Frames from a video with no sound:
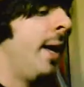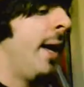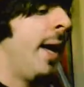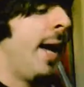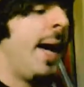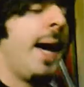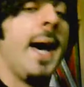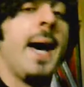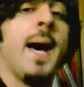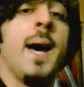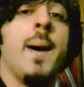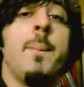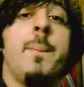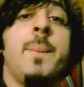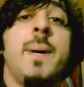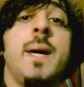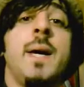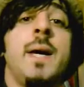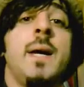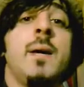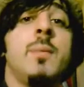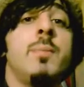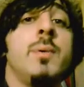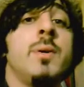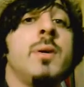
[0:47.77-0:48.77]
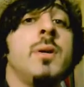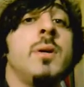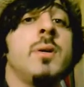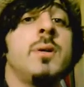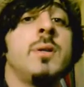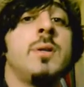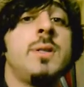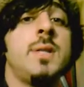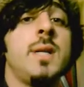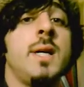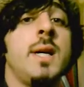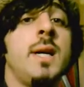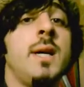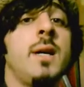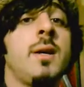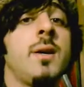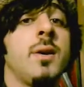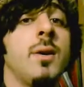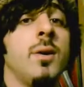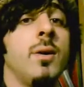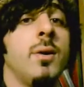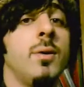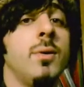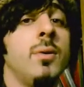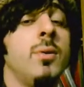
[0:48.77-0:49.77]
Happy birthday,
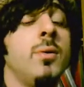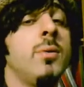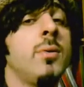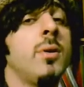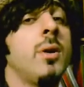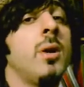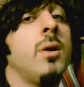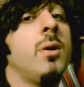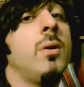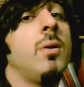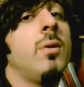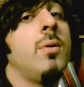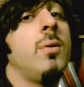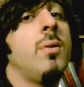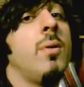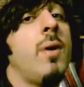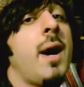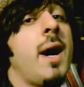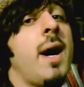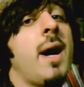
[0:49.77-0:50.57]
Coco,